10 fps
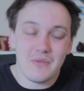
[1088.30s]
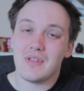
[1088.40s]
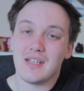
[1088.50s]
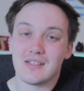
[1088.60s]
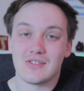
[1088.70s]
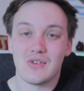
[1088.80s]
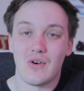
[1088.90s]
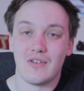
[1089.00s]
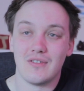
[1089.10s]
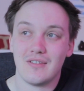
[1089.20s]
think it's
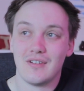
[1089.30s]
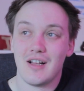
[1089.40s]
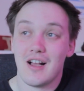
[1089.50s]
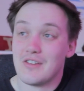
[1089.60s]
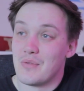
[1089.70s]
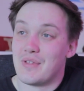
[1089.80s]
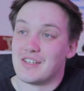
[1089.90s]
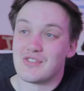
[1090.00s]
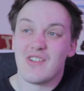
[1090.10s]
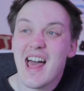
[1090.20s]
got. Don't think
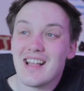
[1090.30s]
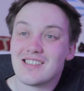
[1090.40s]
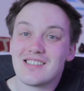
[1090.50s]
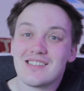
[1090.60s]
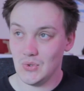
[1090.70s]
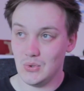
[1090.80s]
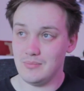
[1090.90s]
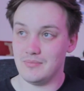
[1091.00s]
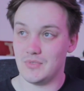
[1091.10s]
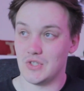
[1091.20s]
it's got legs.
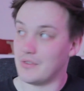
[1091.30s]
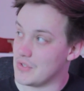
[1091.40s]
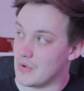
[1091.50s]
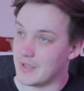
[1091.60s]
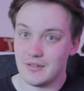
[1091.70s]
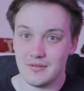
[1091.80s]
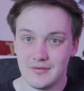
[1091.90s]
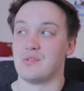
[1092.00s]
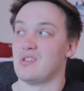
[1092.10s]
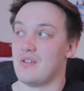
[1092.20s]
Ooh, sun's gone in. It
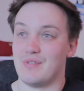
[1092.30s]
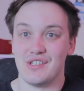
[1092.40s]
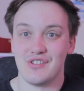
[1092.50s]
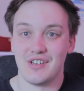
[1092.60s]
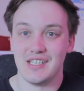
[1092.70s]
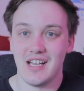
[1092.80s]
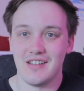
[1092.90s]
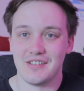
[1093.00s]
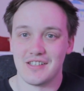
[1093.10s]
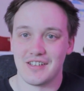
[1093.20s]
was a lovely sunny
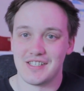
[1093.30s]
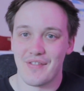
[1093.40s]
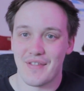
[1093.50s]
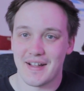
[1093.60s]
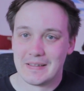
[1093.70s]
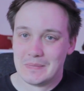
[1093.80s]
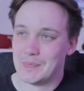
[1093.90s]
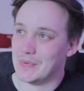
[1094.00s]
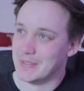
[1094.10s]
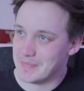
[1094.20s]
day until I said that.
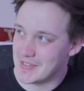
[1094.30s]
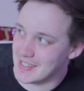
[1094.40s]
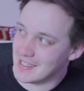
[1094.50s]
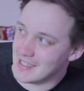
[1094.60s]
Whoops.